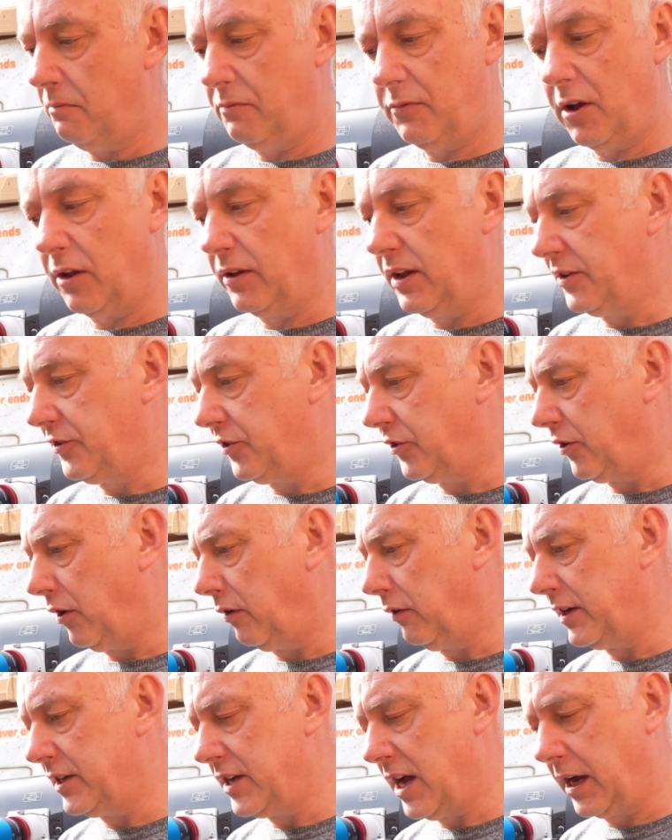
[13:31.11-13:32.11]
not
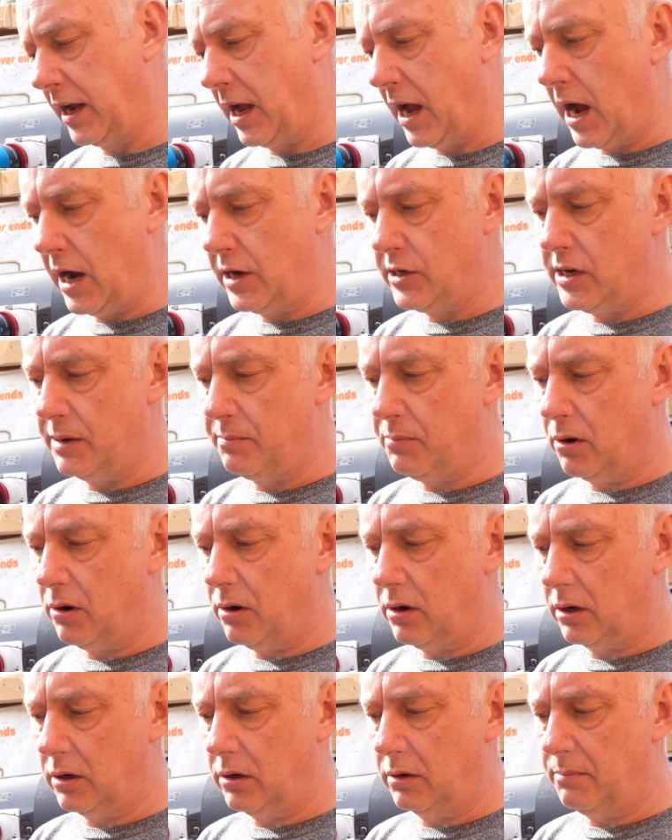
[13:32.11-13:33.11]
necessarily Takahashi,
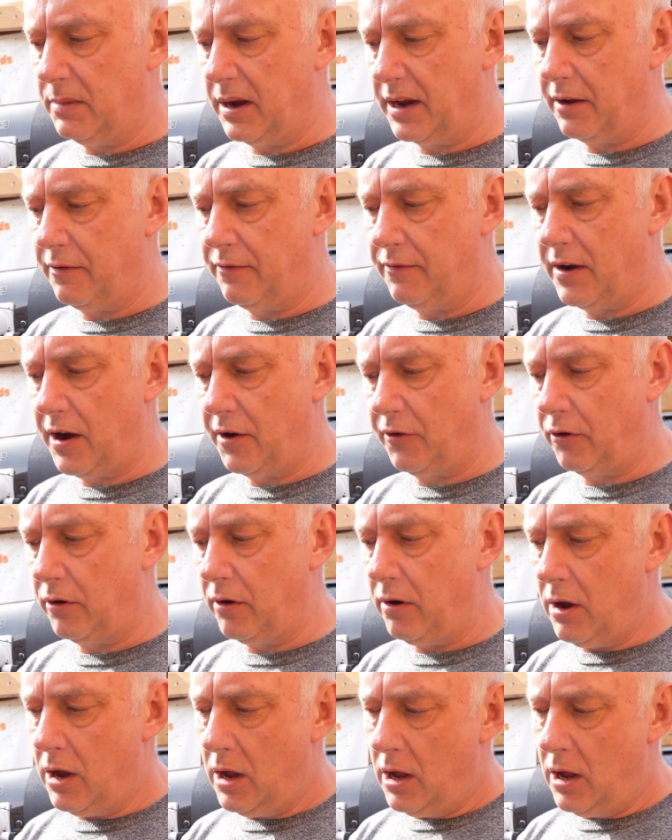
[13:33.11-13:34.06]
but a good manufacturer